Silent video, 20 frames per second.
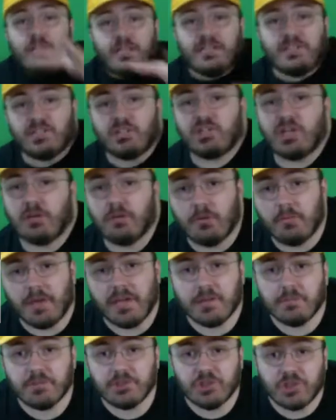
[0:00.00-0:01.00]
and gentlemen,
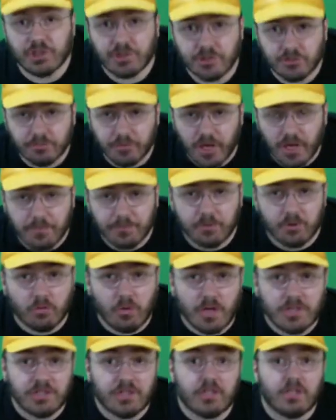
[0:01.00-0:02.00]
my name is Justin Breithaupt.
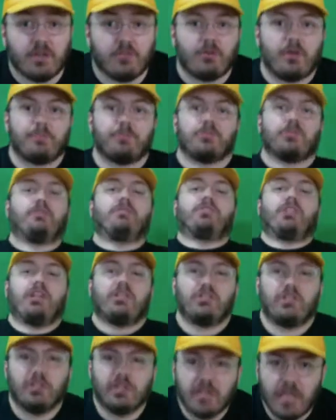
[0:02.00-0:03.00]
You're watching another episode of
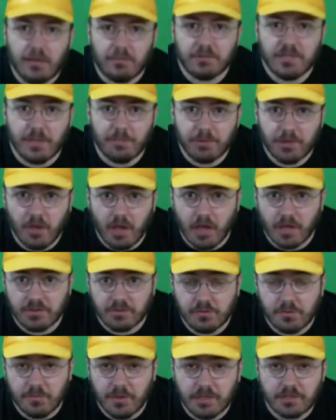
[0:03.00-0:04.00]
Justin and Cameras Epic,
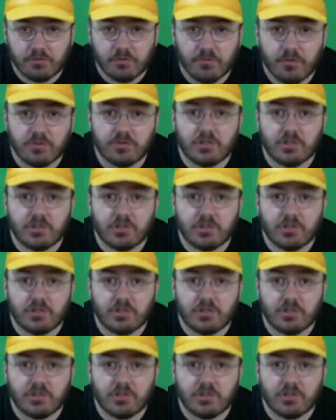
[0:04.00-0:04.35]
awesome, amazing reviews,